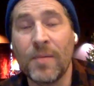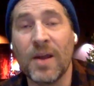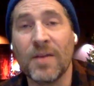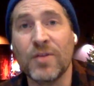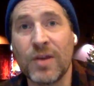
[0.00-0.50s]

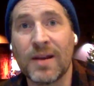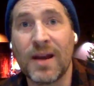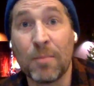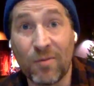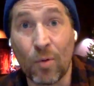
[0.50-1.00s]
if you take it
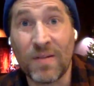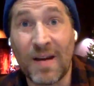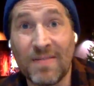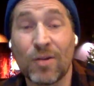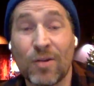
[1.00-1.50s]
out before
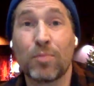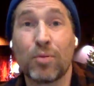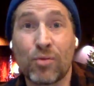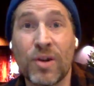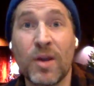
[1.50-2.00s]
that, there are
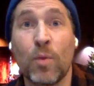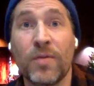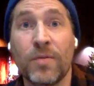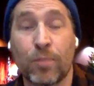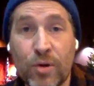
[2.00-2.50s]

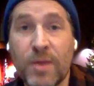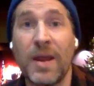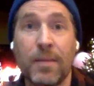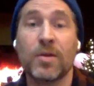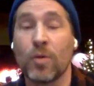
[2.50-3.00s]

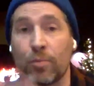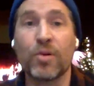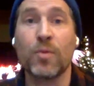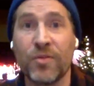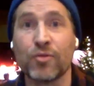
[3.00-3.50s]
prepayment or
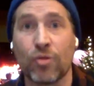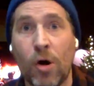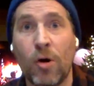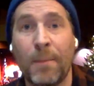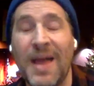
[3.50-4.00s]

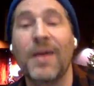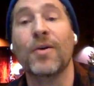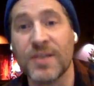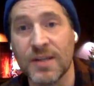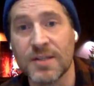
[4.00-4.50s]
pre-withdrawal
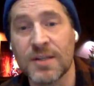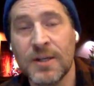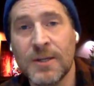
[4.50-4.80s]
penalties.